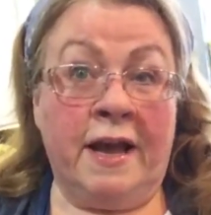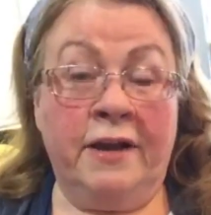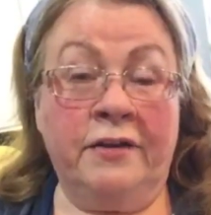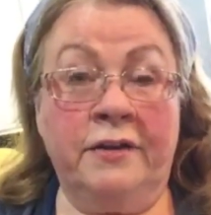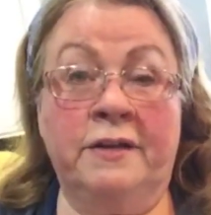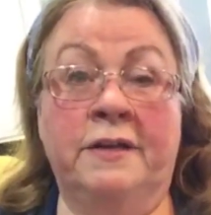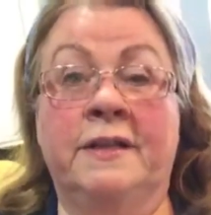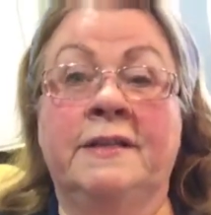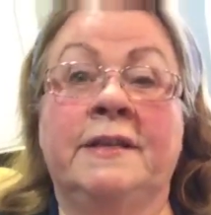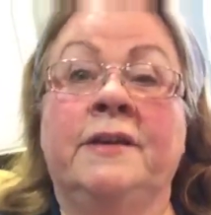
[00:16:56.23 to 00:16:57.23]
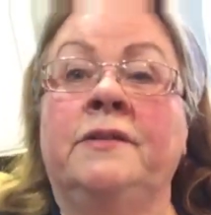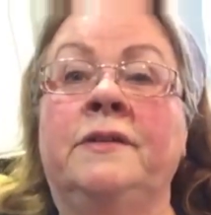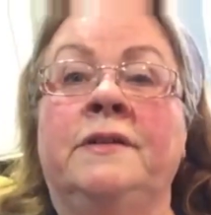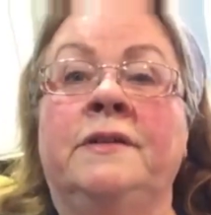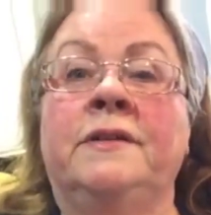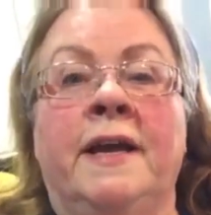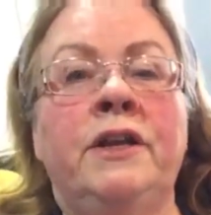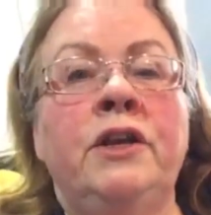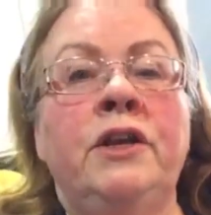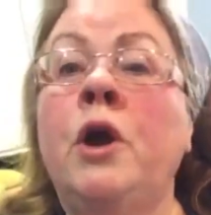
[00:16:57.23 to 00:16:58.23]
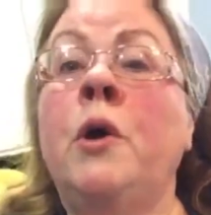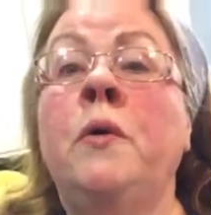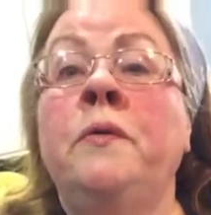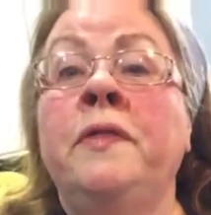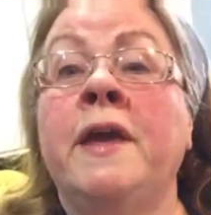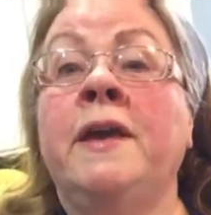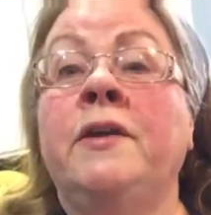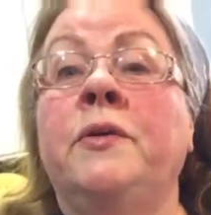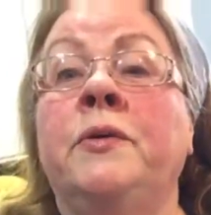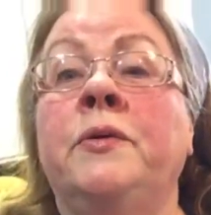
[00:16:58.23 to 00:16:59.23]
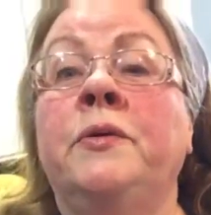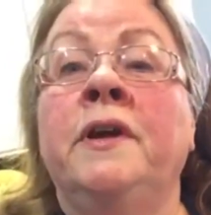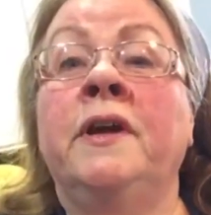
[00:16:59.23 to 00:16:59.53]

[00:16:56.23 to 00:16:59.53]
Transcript: I could have done this. I could have done that. No, thank you.